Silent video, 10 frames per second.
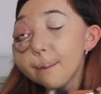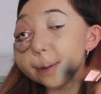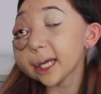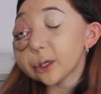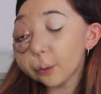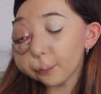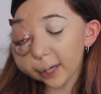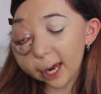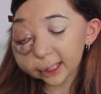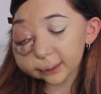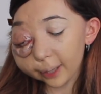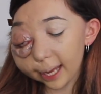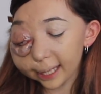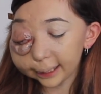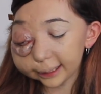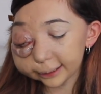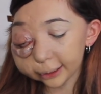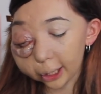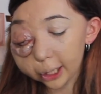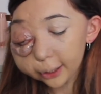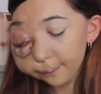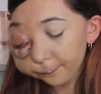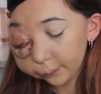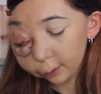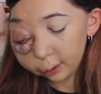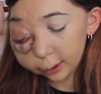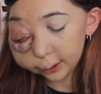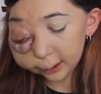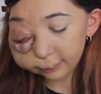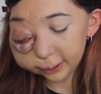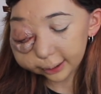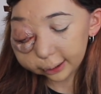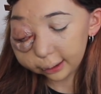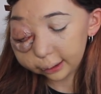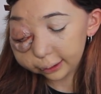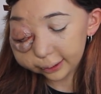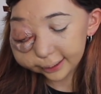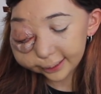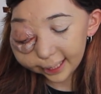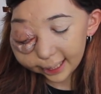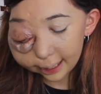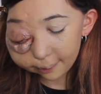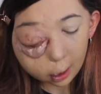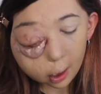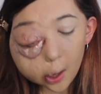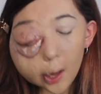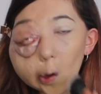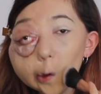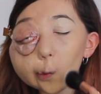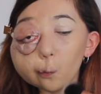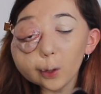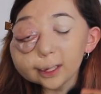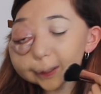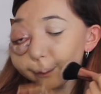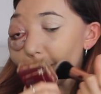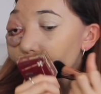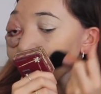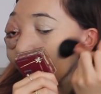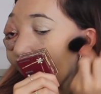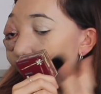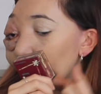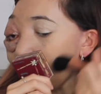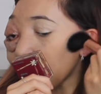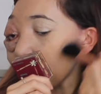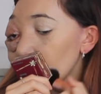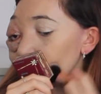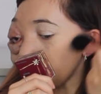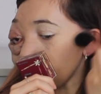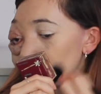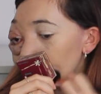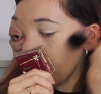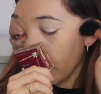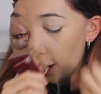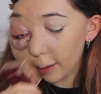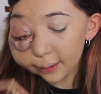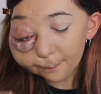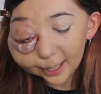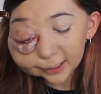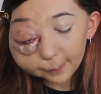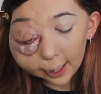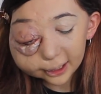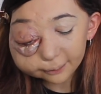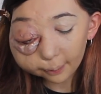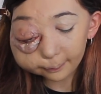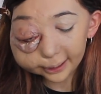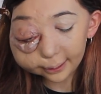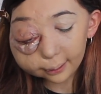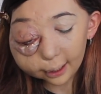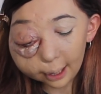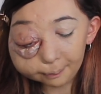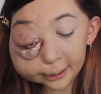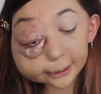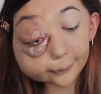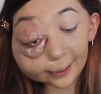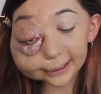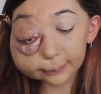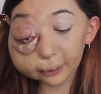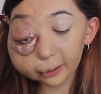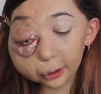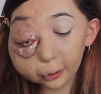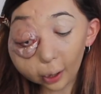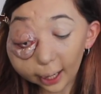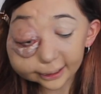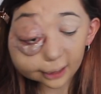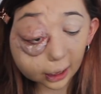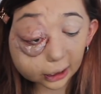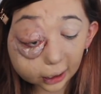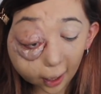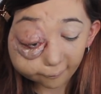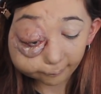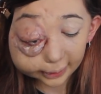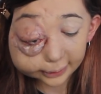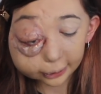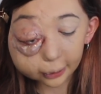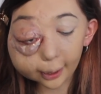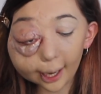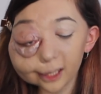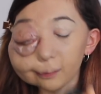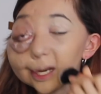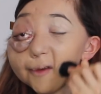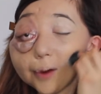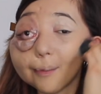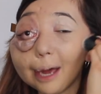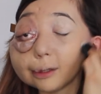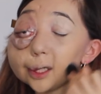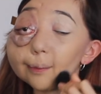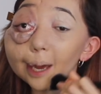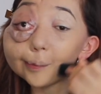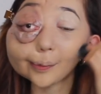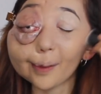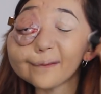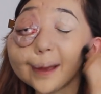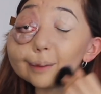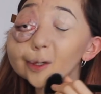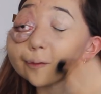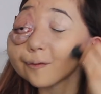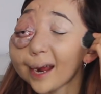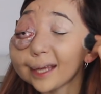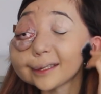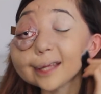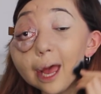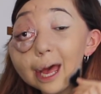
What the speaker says: putting your product where it needs to go. So I'm just going to use that. Oh, what is the best part about being a YouTuber? The best part is probably interacting with you guys. I love meeting you guys whenever I'm out and about with my family or friends.